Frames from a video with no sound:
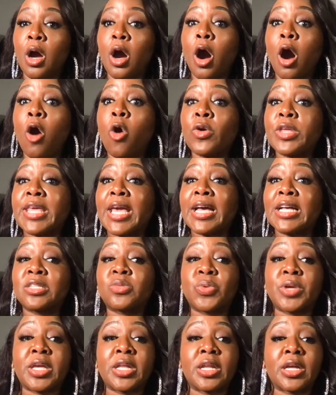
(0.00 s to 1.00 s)
Oh yes,
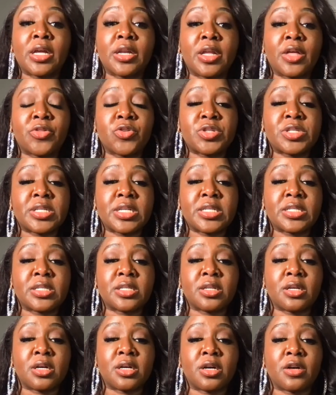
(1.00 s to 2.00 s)
we're getting another season
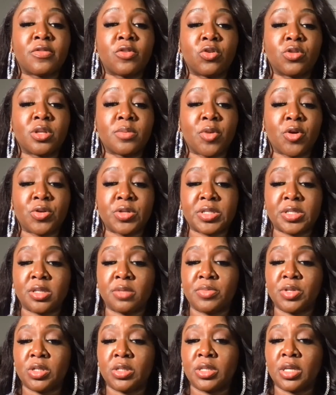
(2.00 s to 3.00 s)
of Only Murders in the
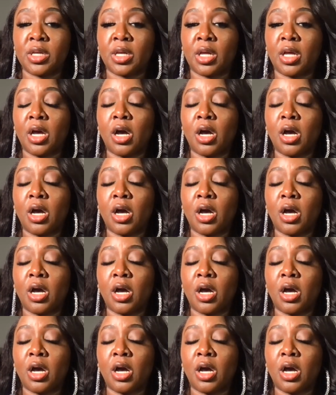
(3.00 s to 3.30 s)
Building.